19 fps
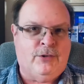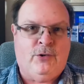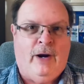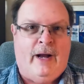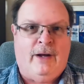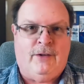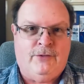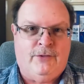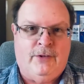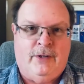
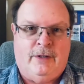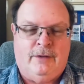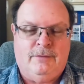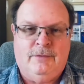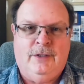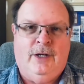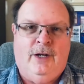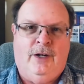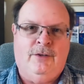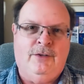crowds there.
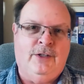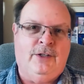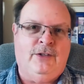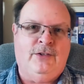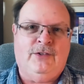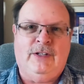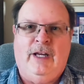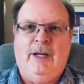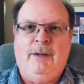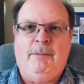You know, you can
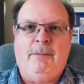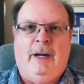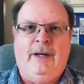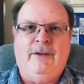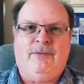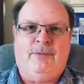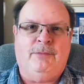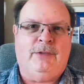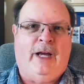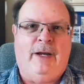see anybody
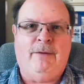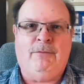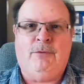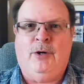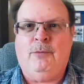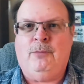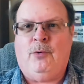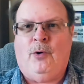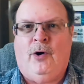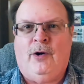from
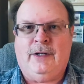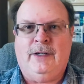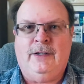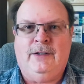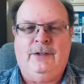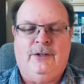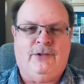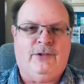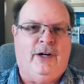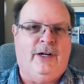tightrope walking
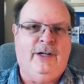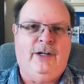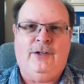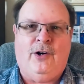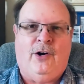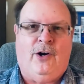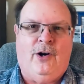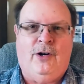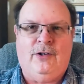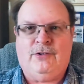to training
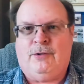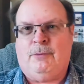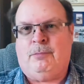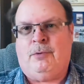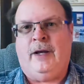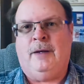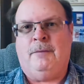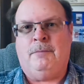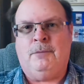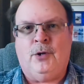dogs to
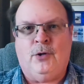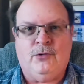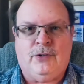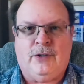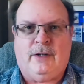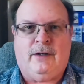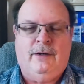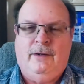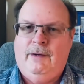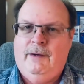playing music.
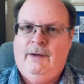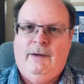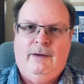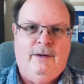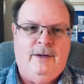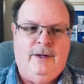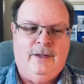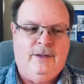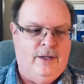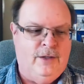
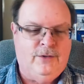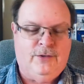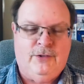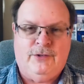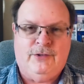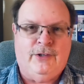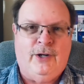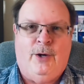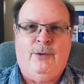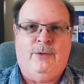It, it's a
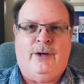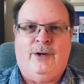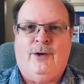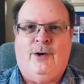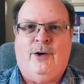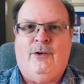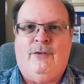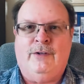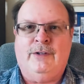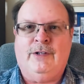show there
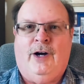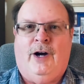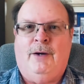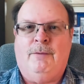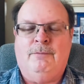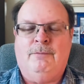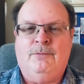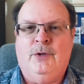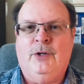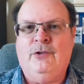all the
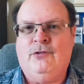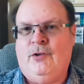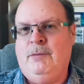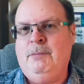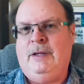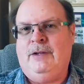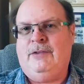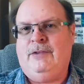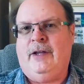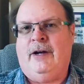time. We usually
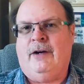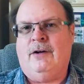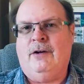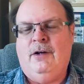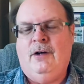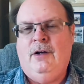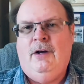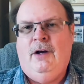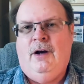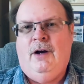meet there.
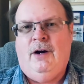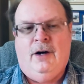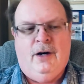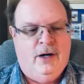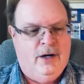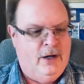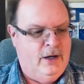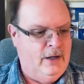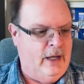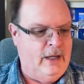
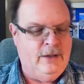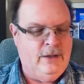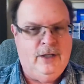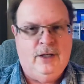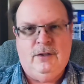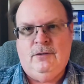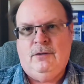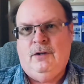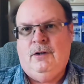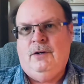Uh, and
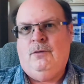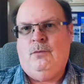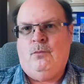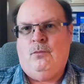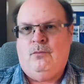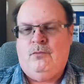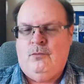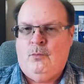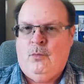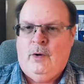then
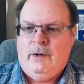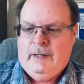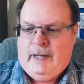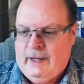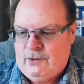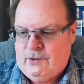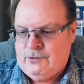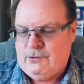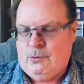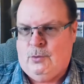one
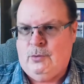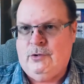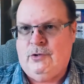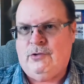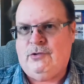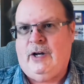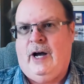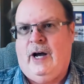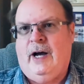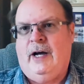house on the
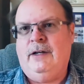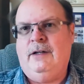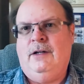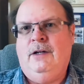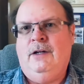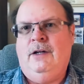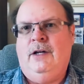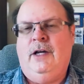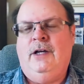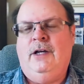side
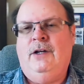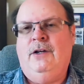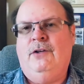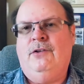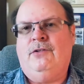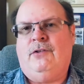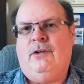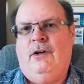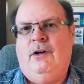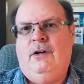
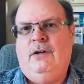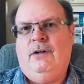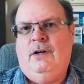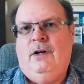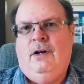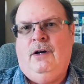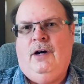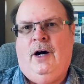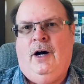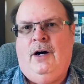is
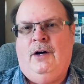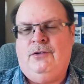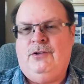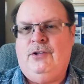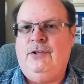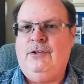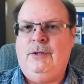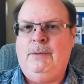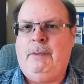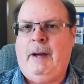uh,
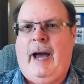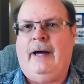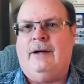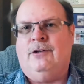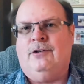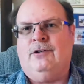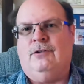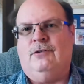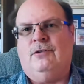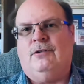Cissy
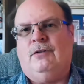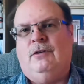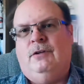Patterson's.